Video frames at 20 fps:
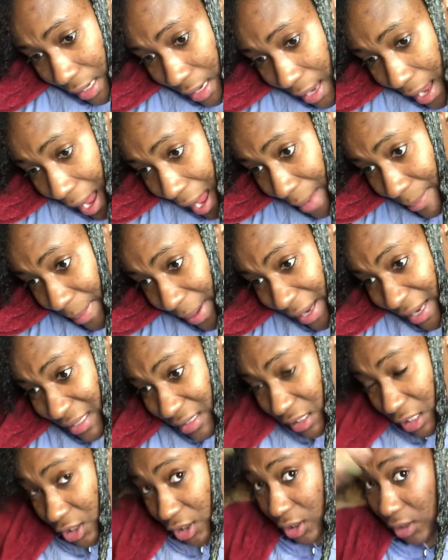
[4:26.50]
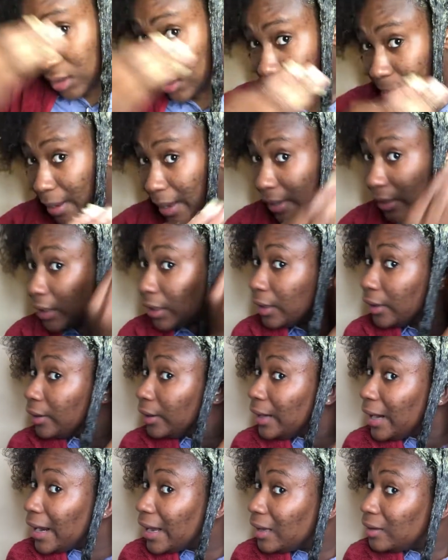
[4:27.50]
I pay attention to my hair
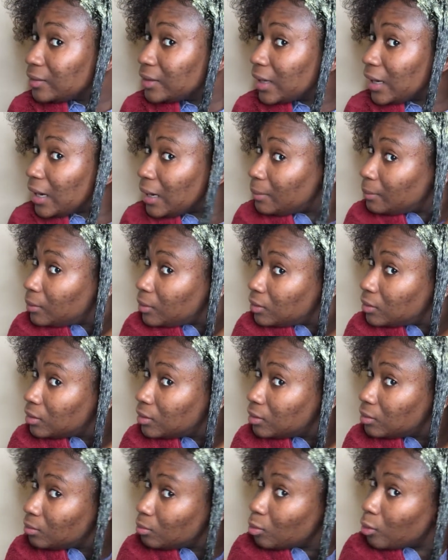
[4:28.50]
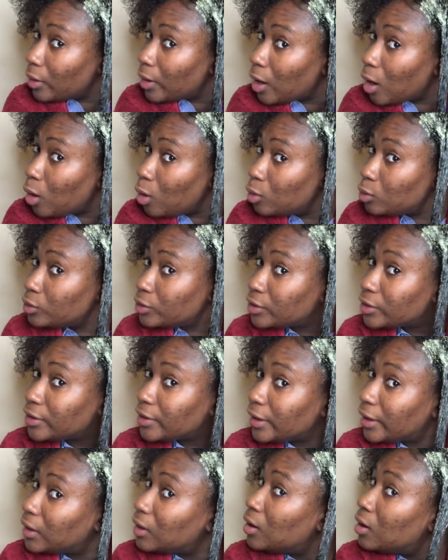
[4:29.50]
now that I'm more
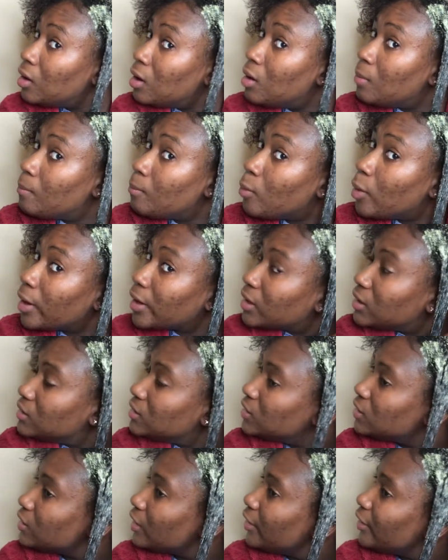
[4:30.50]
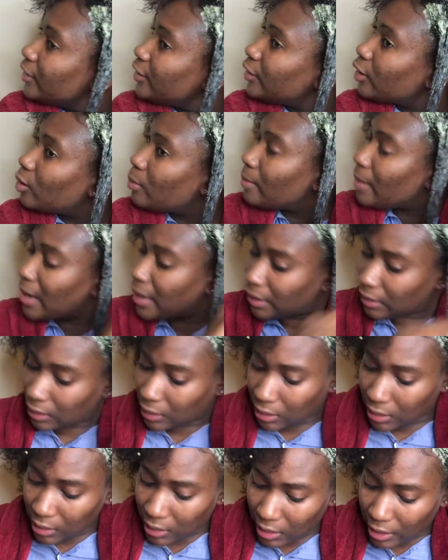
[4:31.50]
older and more concerned on my
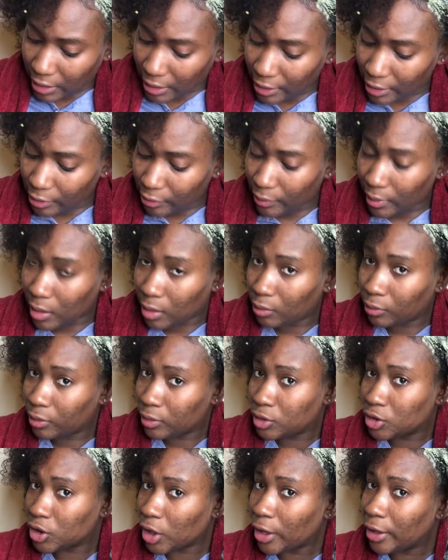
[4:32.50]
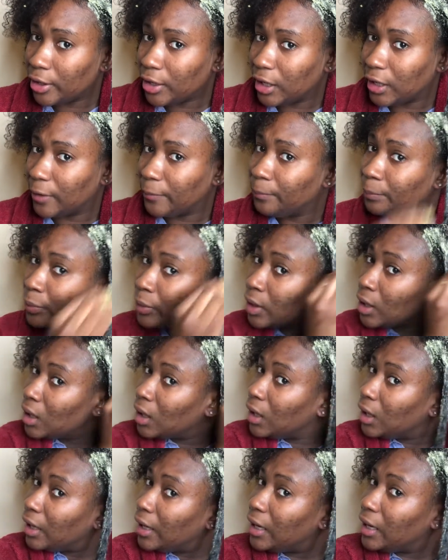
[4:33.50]
hair growth journey,
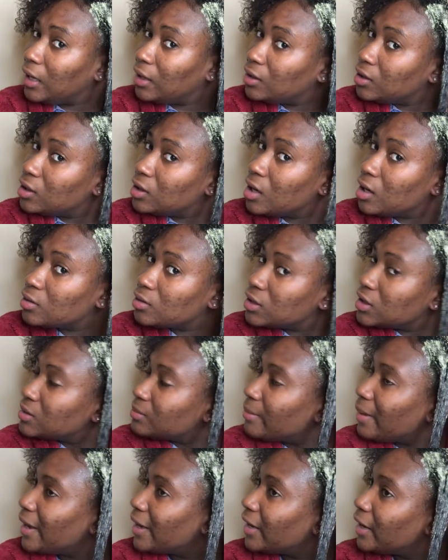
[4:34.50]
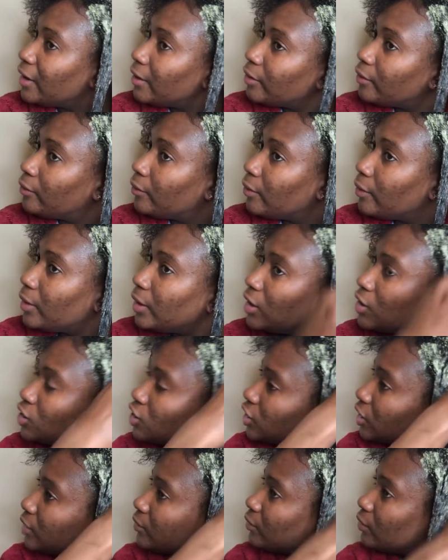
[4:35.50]
and you know, just my hair growing in
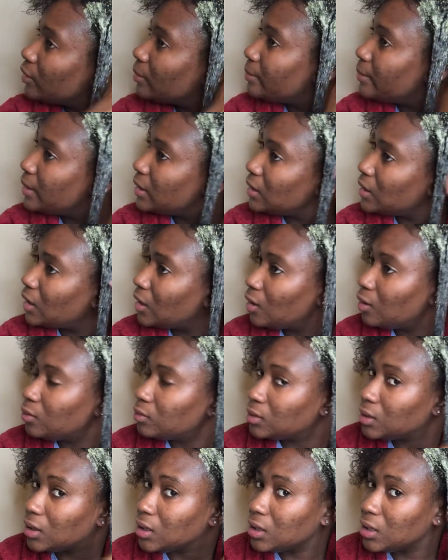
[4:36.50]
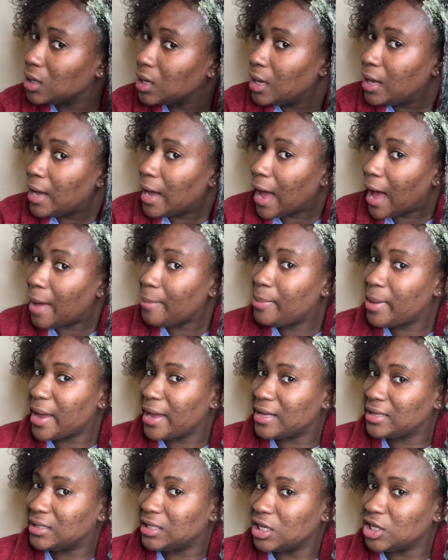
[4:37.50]
general and being healthy. I
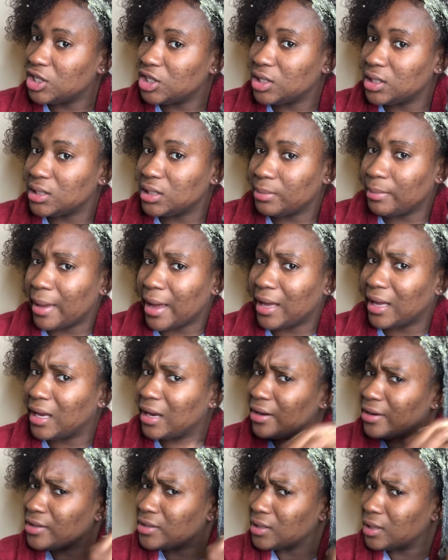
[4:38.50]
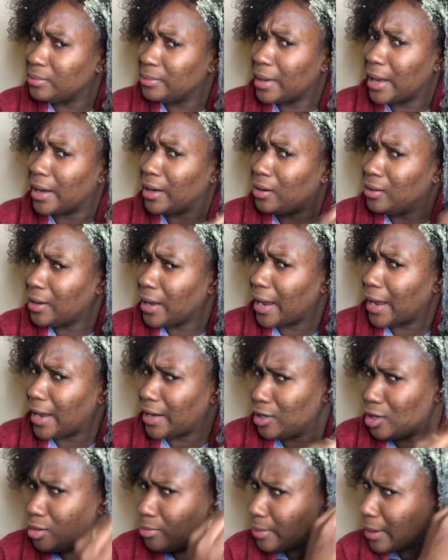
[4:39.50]
pay attention to my hair, so I'm like, okay, I
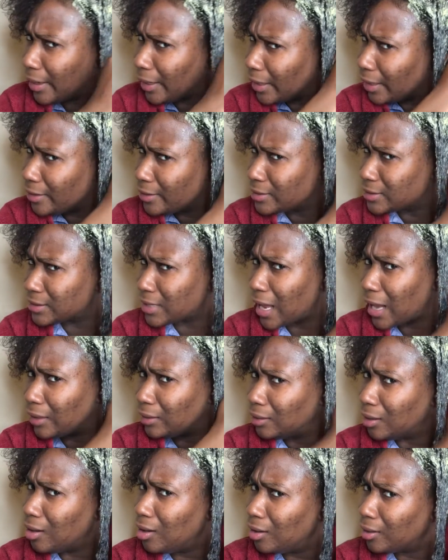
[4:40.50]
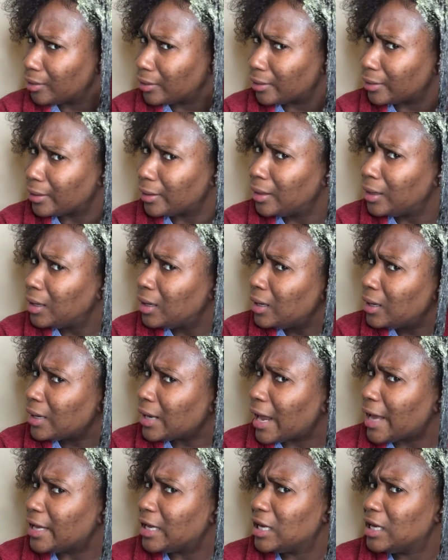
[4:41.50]
know my hair has gotten longer.
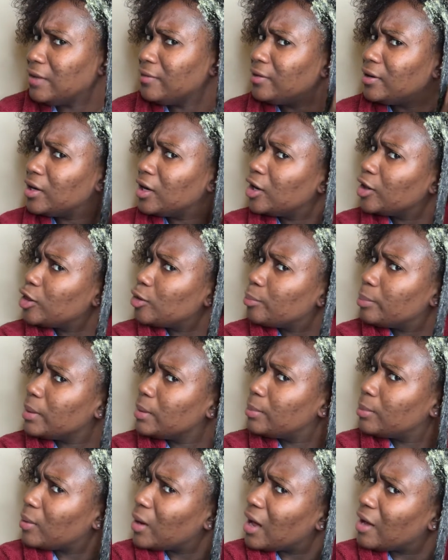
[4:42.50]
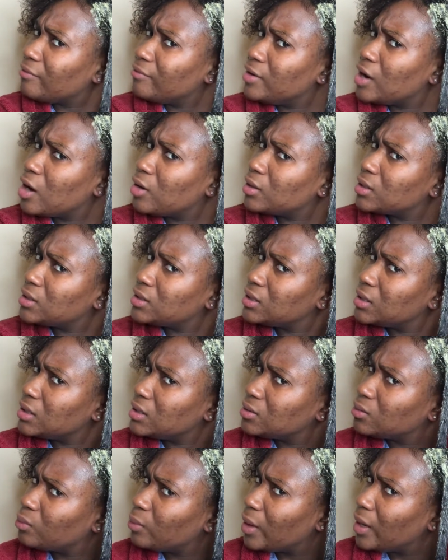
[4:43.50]
Like, even other people have noticed it
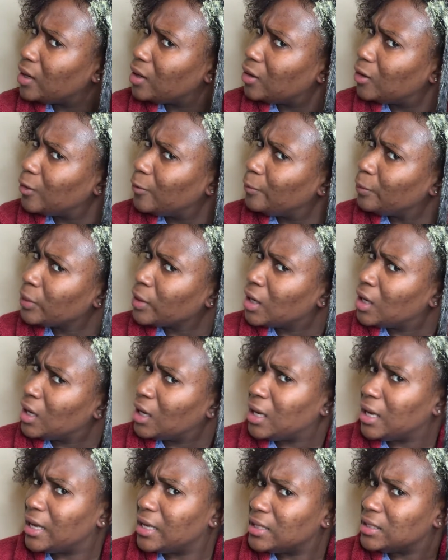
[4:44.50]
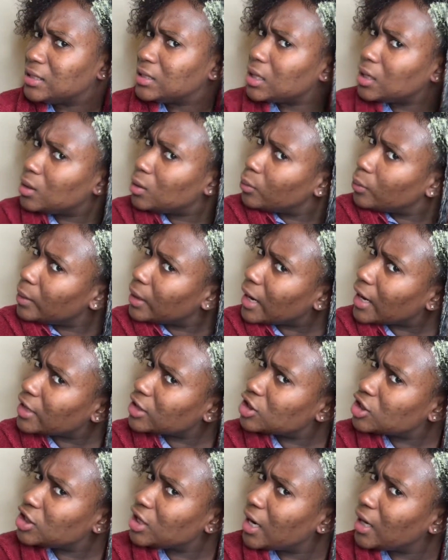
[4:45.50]
as well. And so when I
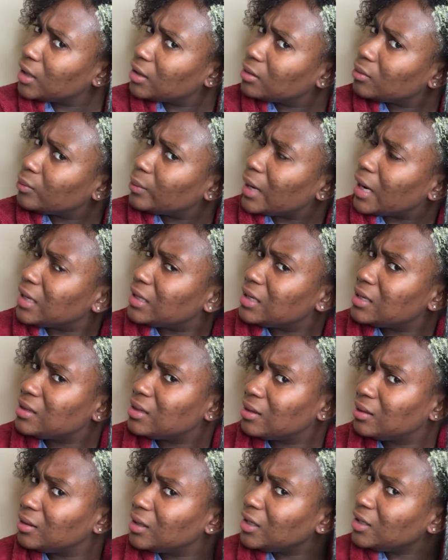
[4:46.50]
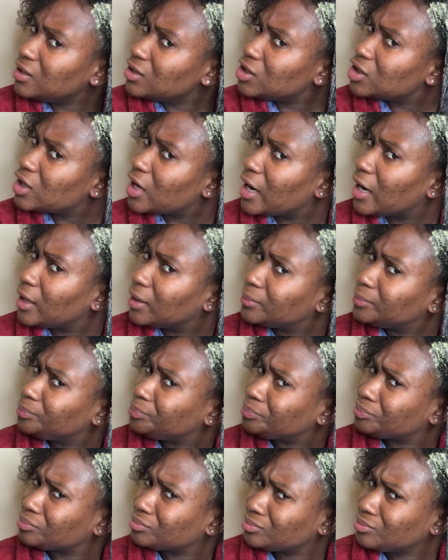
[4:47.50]
did the length check,
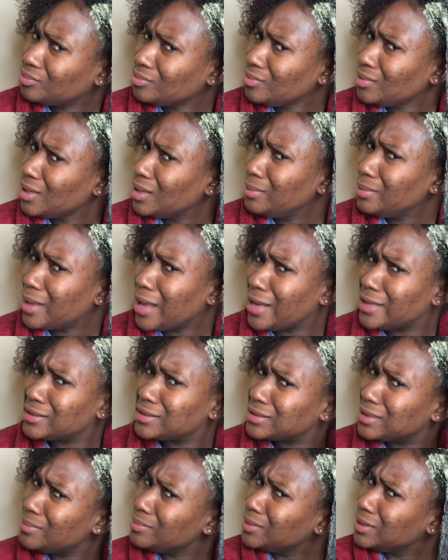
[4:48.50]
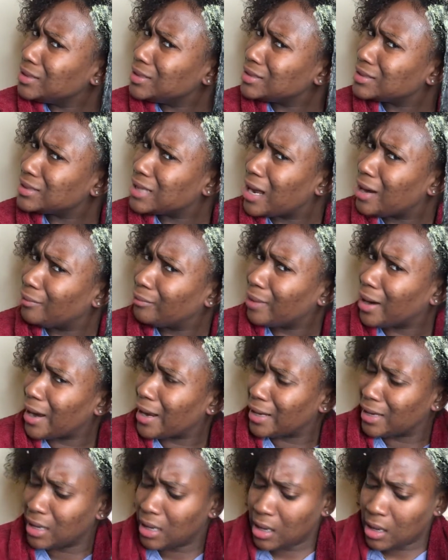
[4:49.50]
I'm like, something is not
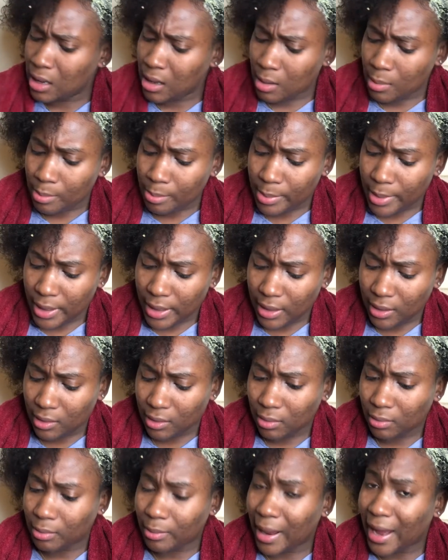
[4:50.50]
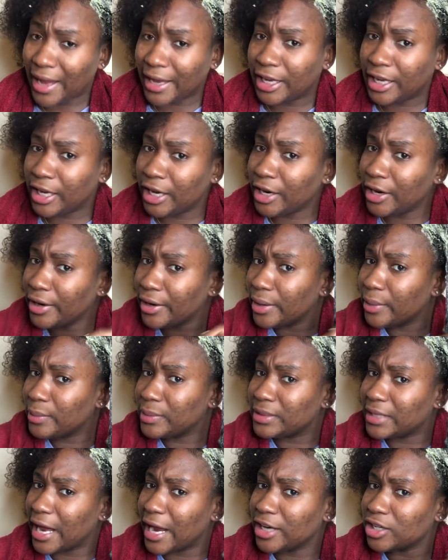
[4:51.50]
right. But my hair, it
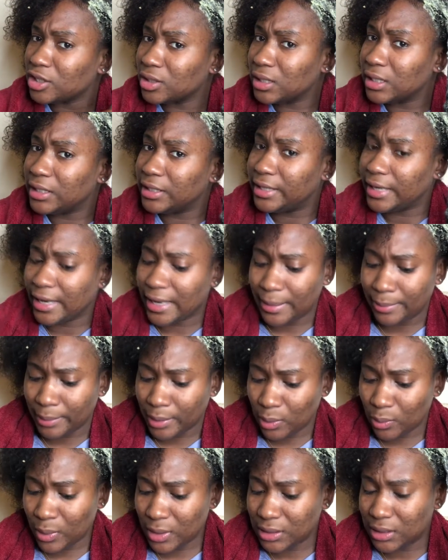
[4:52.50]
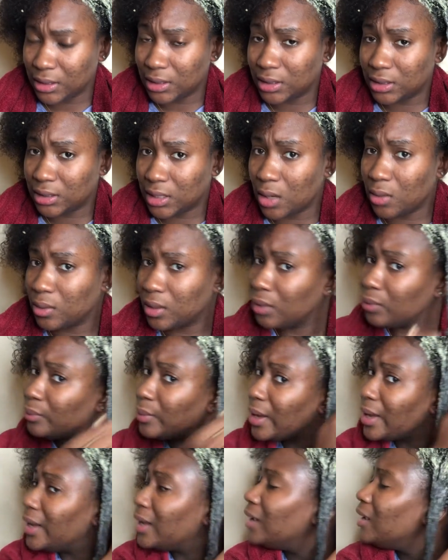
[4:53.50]
was actually damp. It wasn't soaking
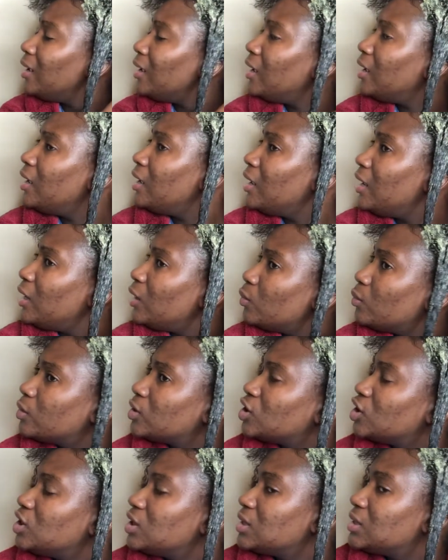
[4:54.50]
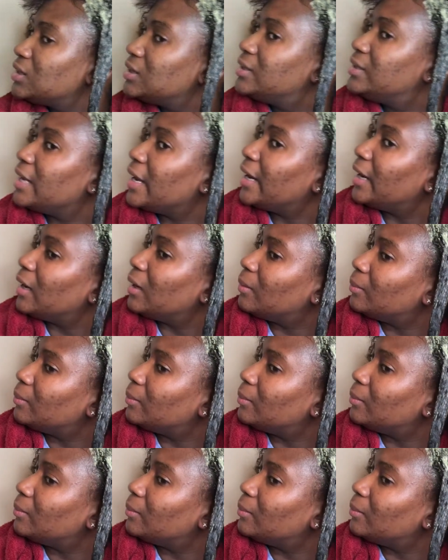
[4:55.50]
wet. It was just damp.